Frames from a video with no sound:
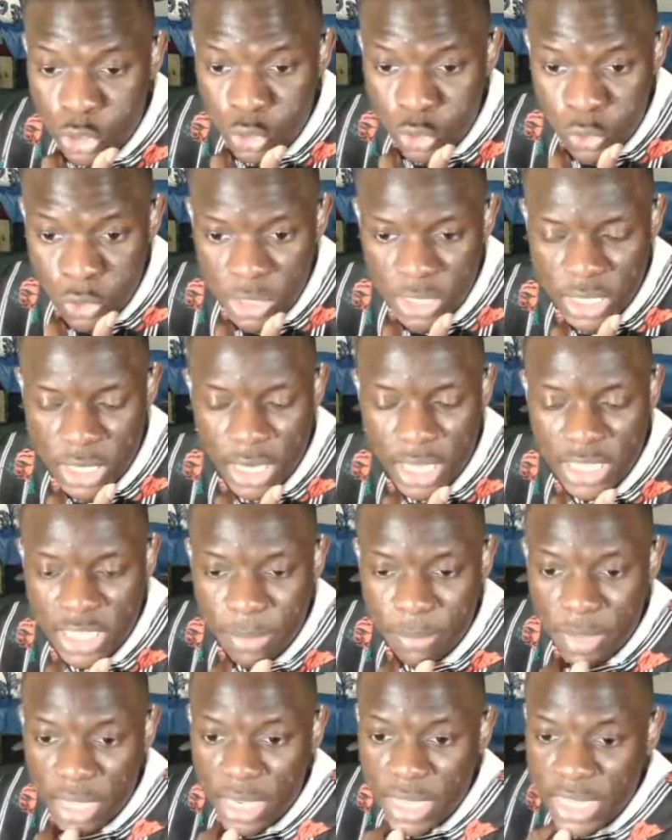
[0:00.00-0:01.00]
you said that it
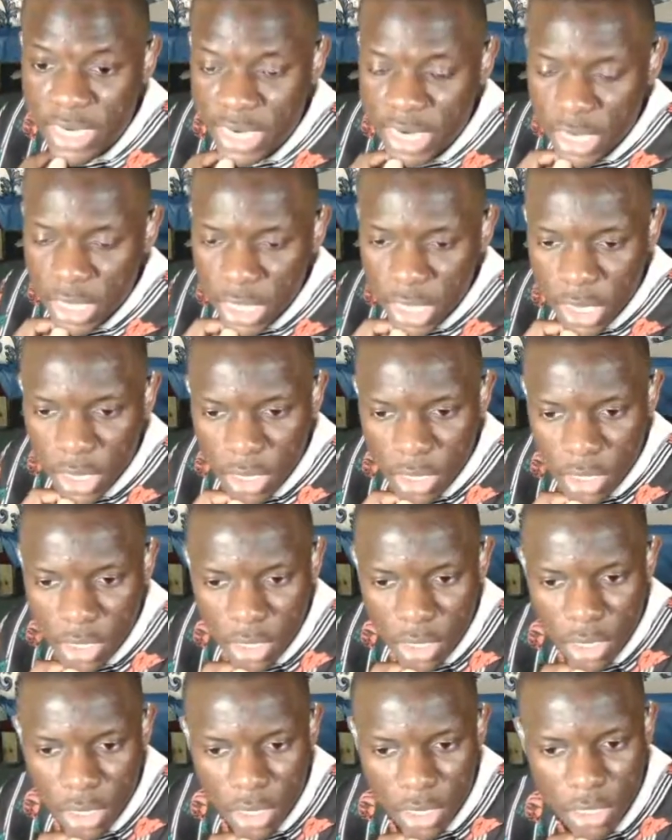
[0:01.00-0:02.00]
seemed that he didn't care.
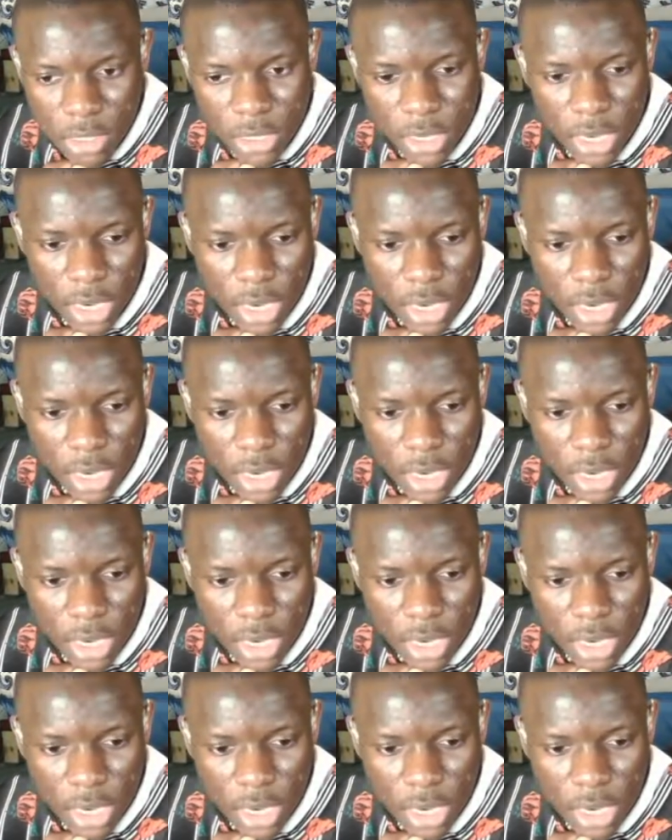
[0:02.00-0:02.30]
That